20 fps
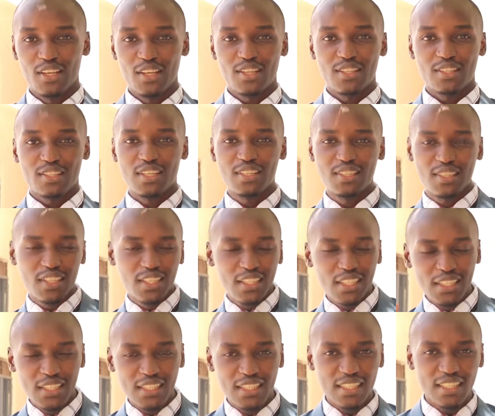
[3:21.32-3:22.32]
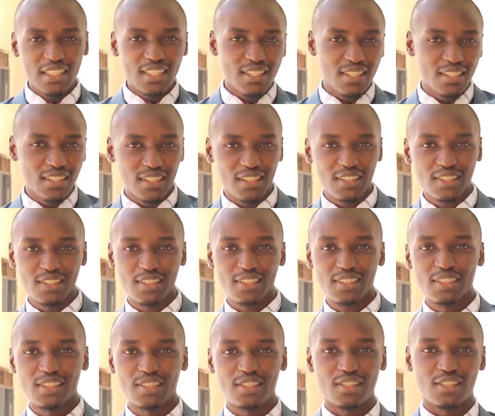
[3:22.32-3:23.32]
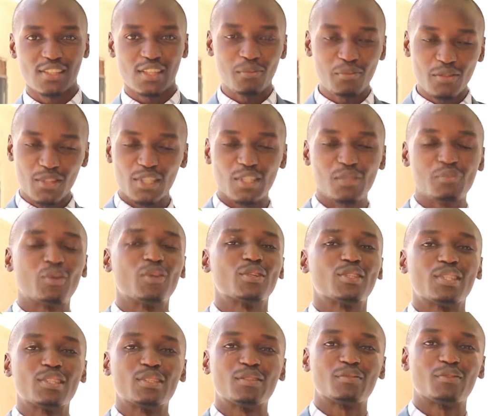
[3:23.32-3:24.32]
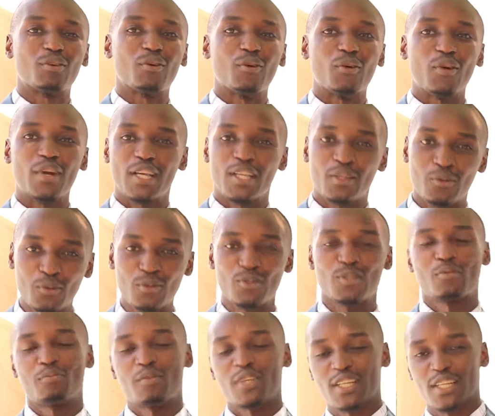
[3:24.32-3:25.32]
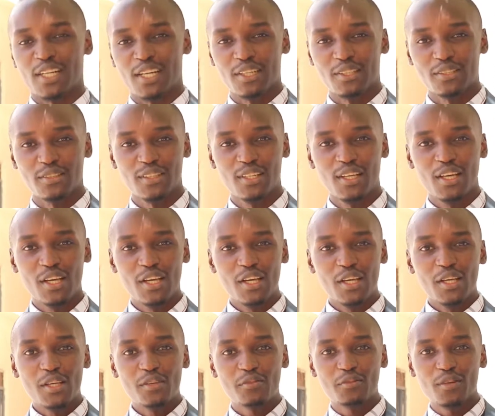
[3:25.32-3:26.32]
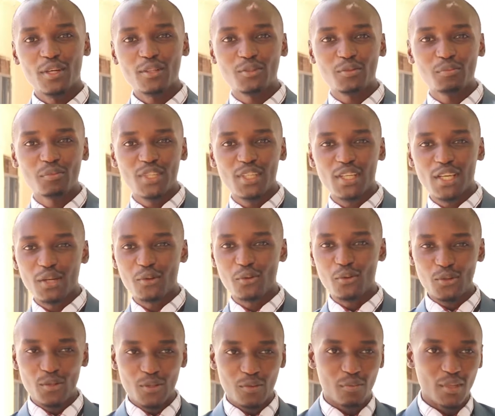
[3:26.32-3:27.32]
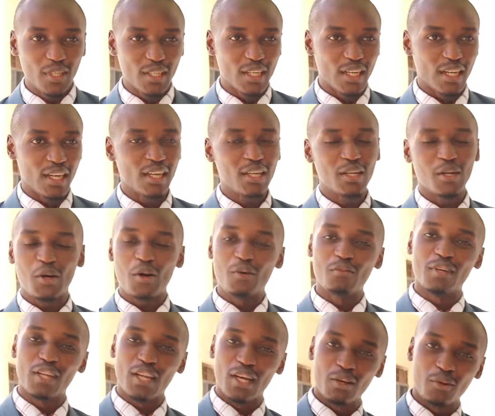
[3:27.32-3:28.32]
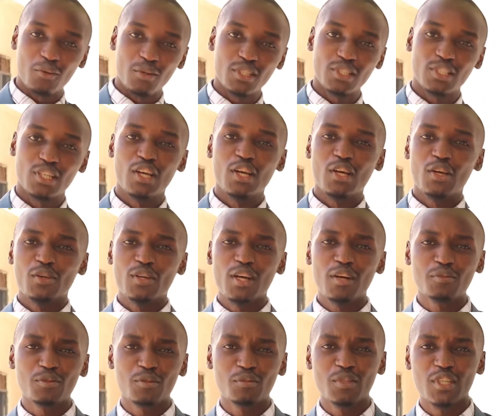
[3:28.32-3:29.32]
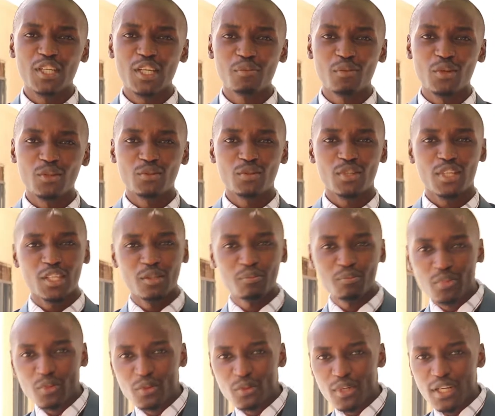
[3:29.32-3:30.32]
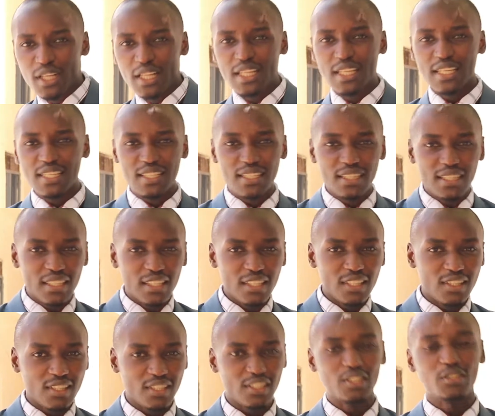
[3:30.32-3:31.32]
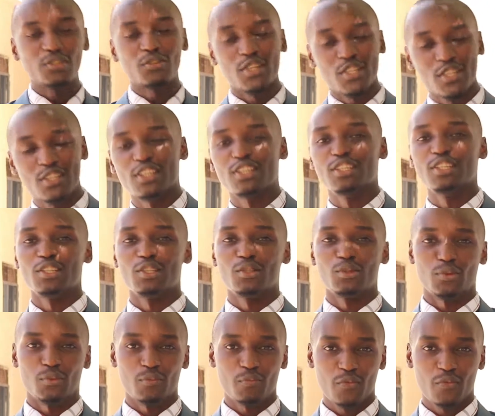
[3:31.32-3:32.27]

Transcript: Sustaining the listeners is something important for a good speaker. If you want to be a good speaker of a language, you have to be able to keep listeners interested in you.